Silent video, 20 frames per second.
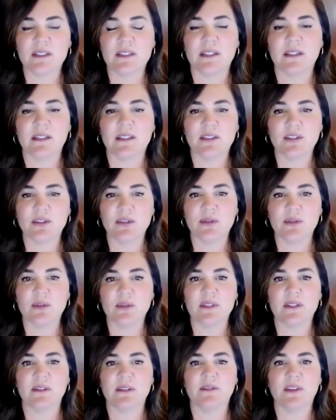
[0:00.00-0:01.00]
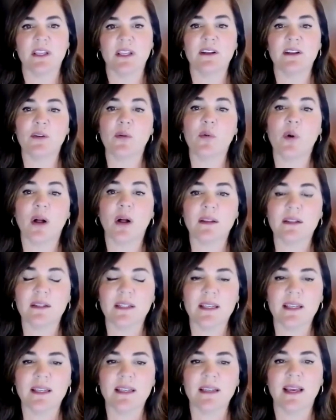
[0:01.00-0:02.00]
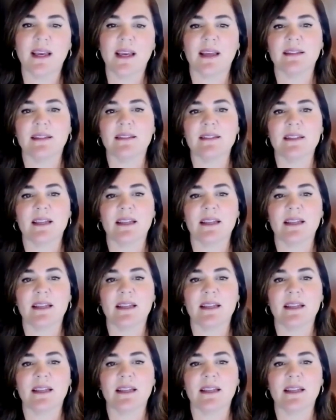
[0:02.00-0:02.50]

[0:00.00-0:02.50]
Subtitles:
to issues of inequality and